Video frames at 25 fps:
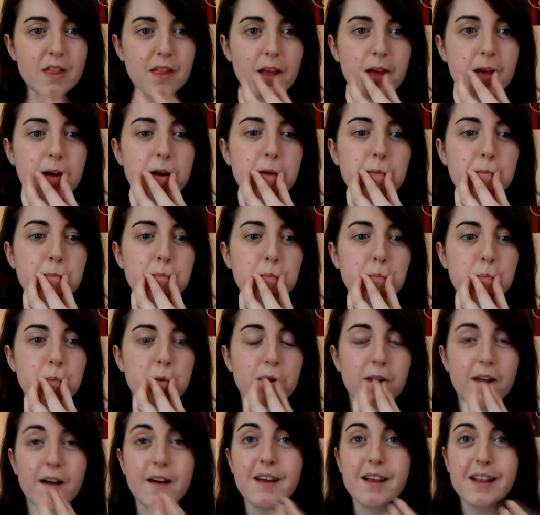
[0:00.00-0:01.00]

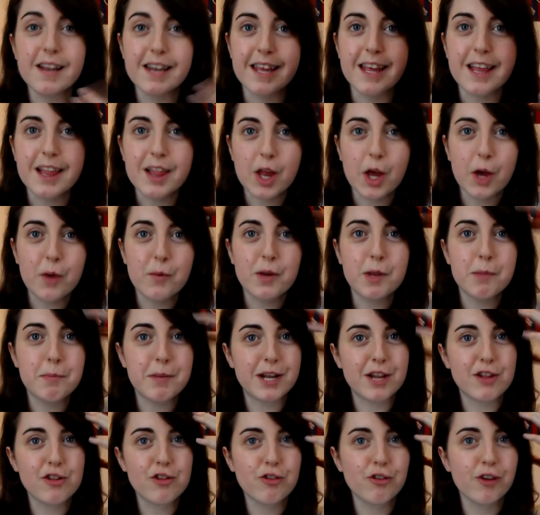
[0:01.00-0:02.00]
but luckily it's only
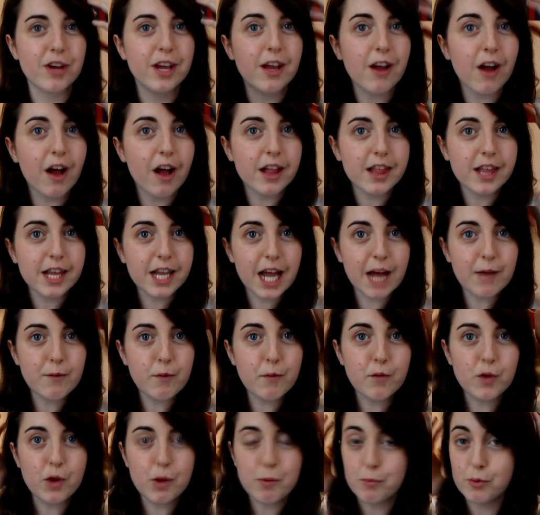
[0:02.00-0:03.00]
been a streak. I did have a
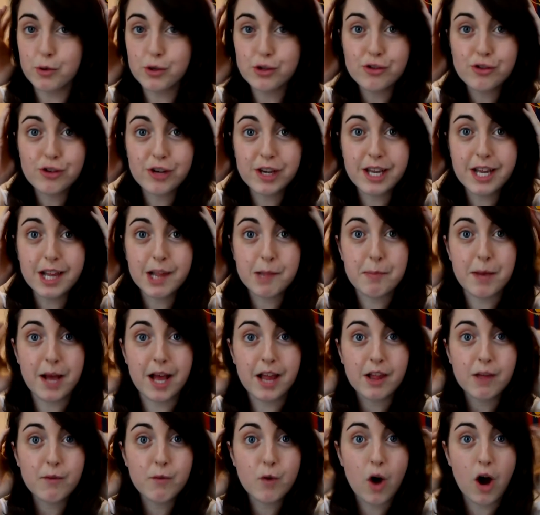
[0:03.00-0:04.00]
few more streaks, but
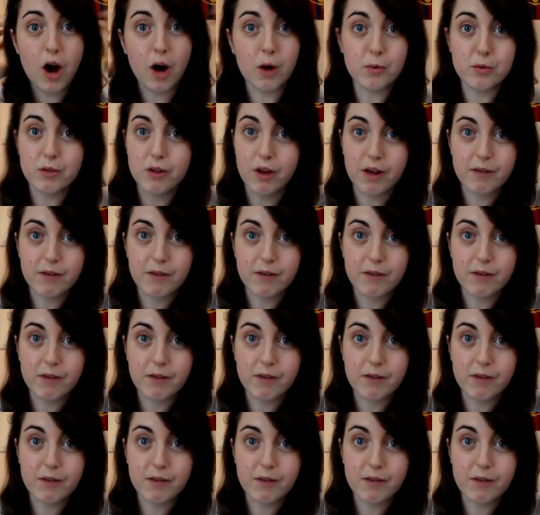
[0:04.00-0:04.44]
as I've got older